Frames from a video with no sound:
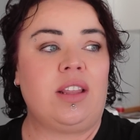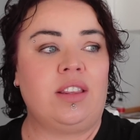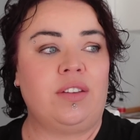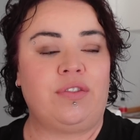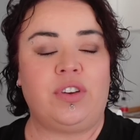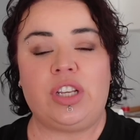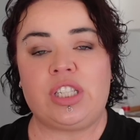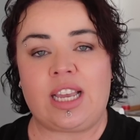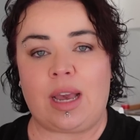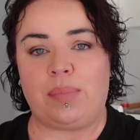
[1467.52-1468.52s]
the
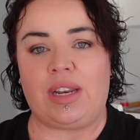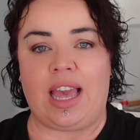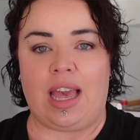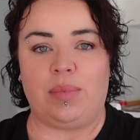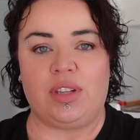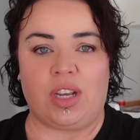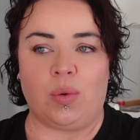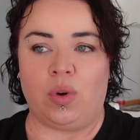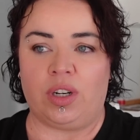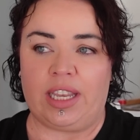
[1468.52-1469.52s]
first couple of habits
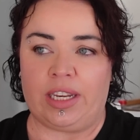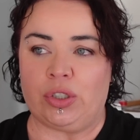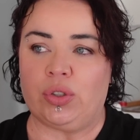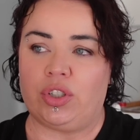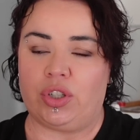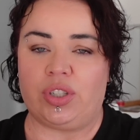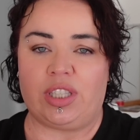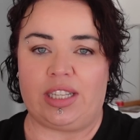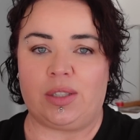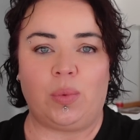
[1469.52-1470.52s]
I want to introduce
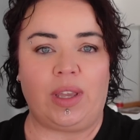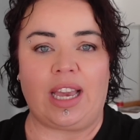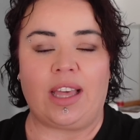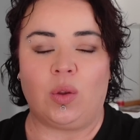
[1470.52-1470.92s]
this week are